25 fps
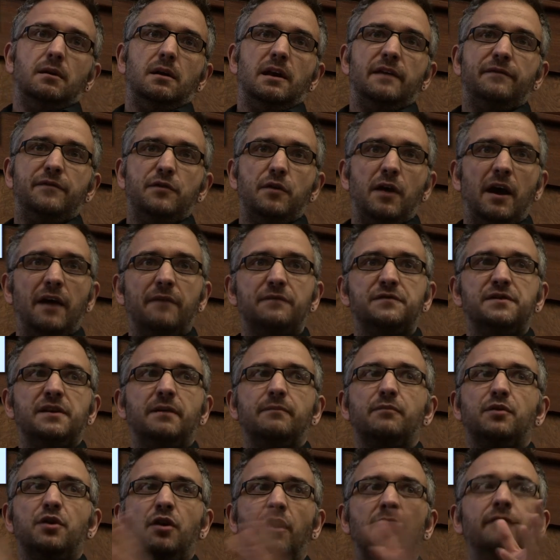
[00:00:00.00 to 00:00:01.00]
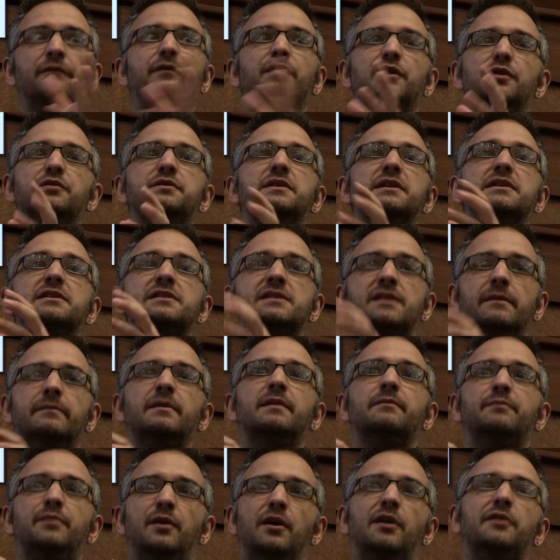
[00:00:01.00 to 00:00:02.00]
If you have some convoluted
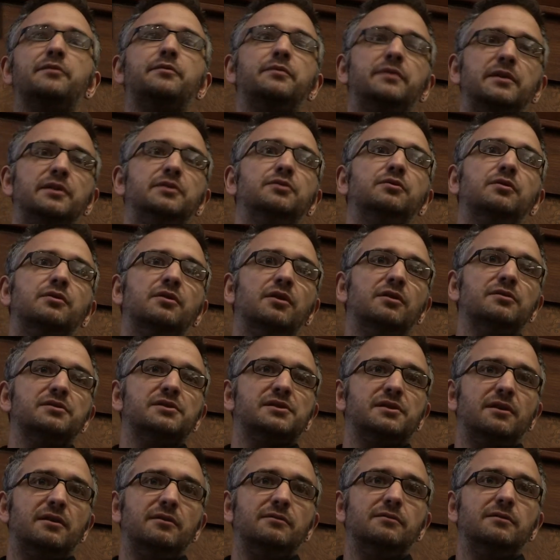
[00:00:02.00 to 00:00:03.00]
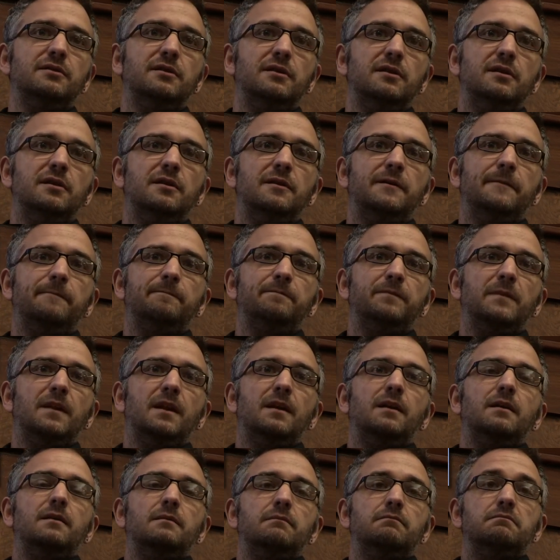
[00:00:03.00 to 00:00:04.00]
summing path within your console,
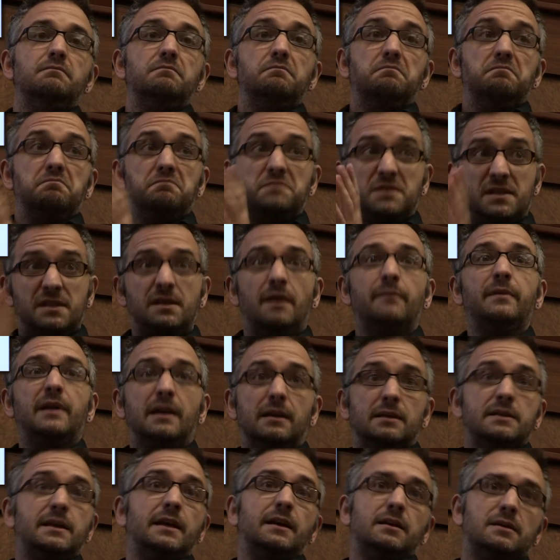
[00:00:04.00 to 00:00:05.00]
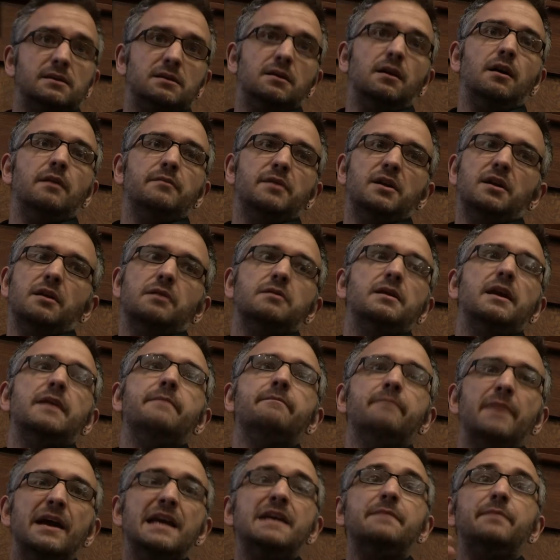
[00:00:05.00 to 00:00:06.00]
summing takes time.
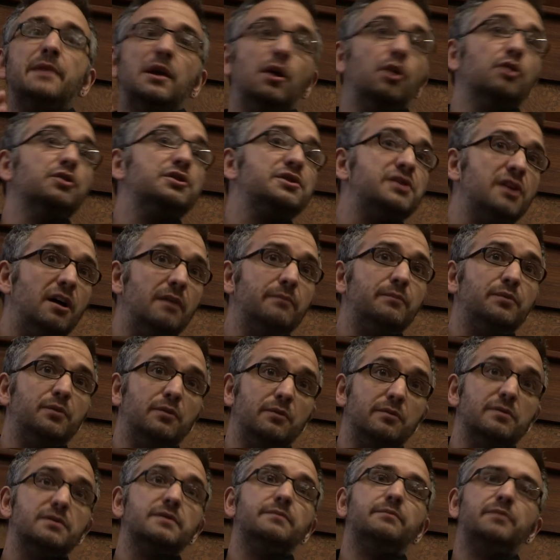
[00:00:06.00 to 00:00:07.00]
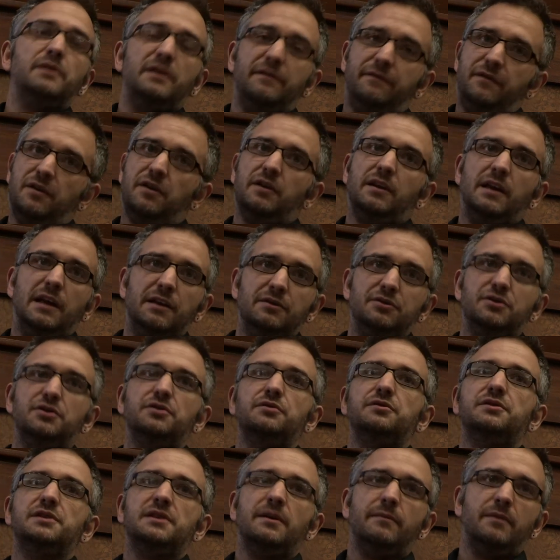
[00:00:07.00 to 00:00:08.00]
It may be odd samples, but if you're going to
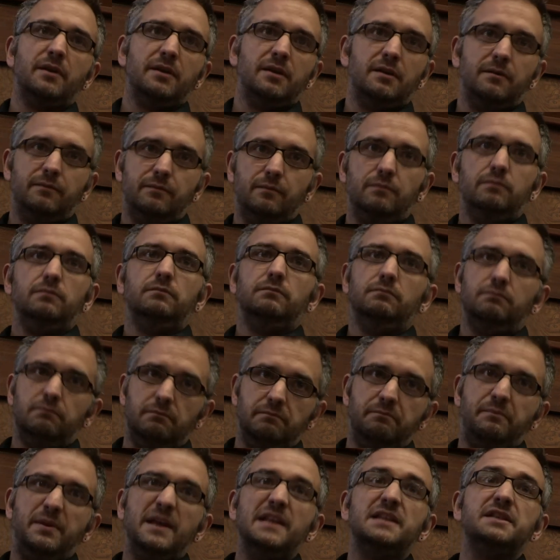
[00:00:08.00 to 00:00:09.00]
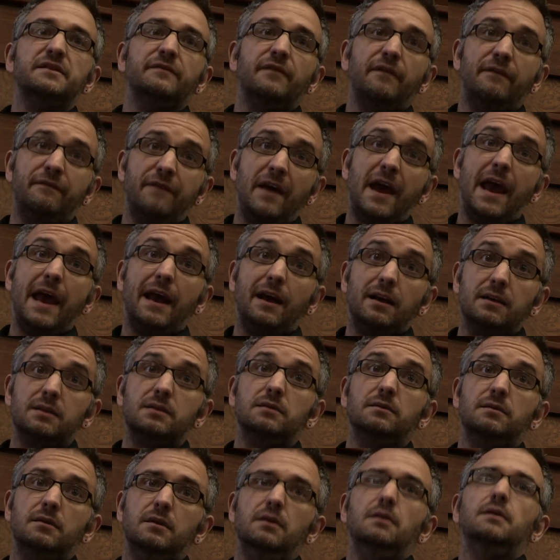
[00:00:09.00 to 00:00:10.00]
introduce some other piece of
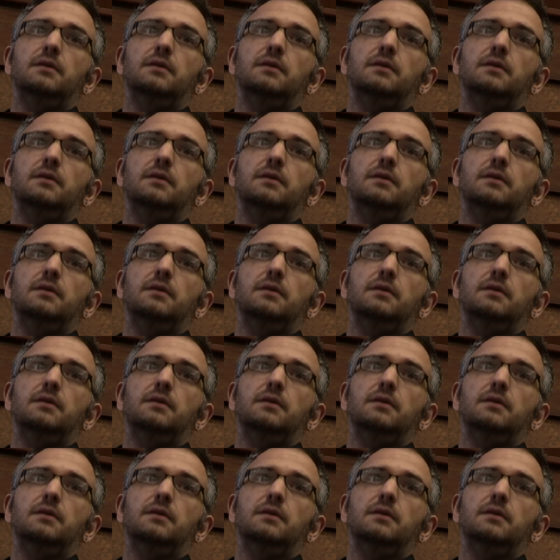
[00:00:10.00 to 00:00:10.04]
effect,